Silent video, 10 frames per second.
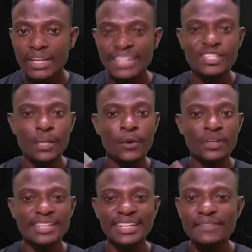It is not
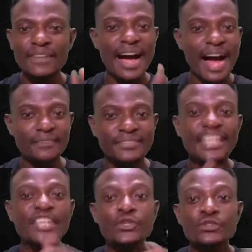because they never have.
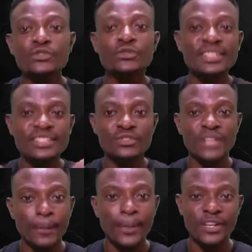They used to listen to
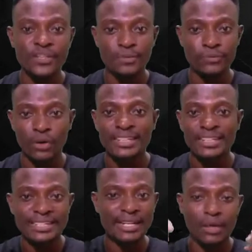their parents before they
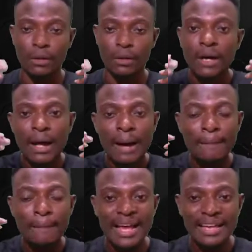started
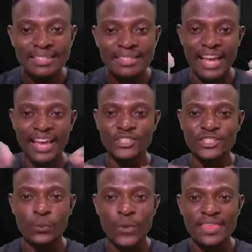blasting their
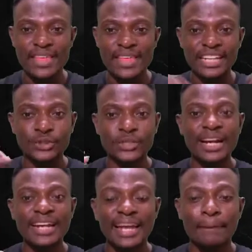eardrum with
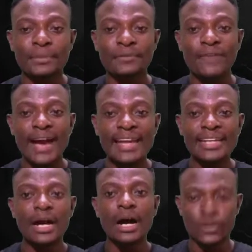electronically
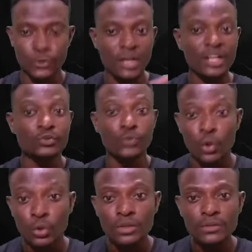amplified rock and
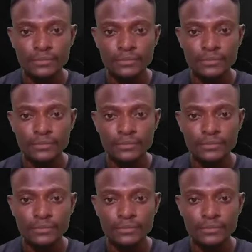roll.